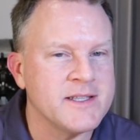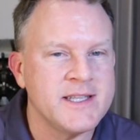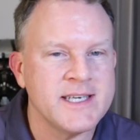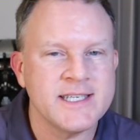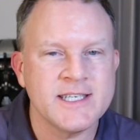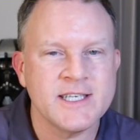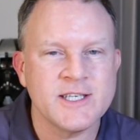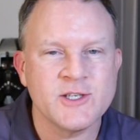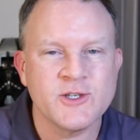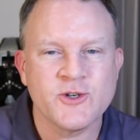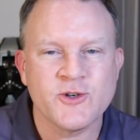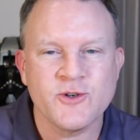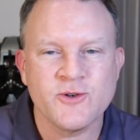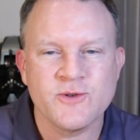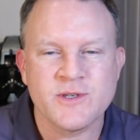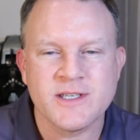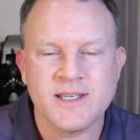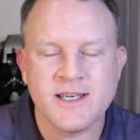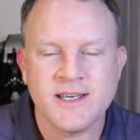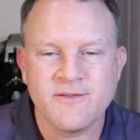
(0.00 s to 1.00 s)
This is true,
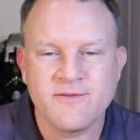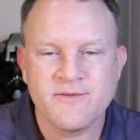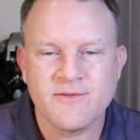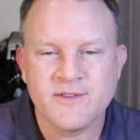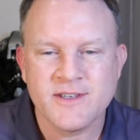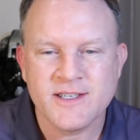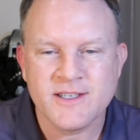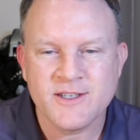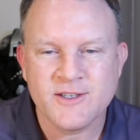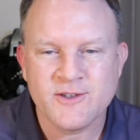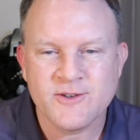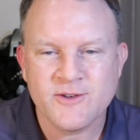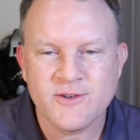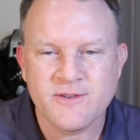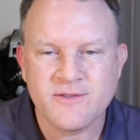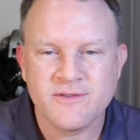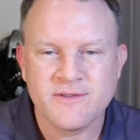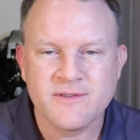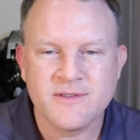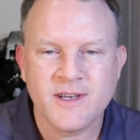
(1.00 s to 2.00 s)
Steve. This is true.
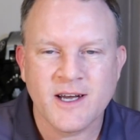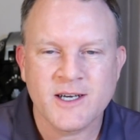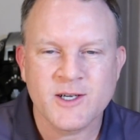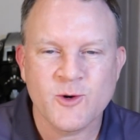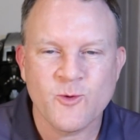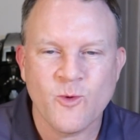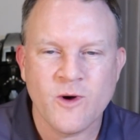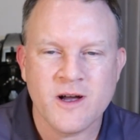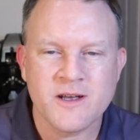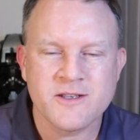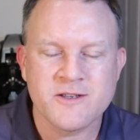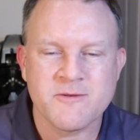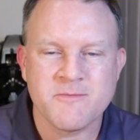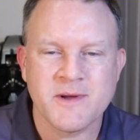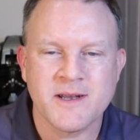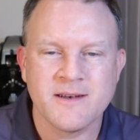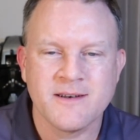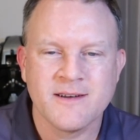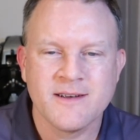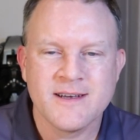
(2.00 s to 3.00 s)
Dr. Wasserman.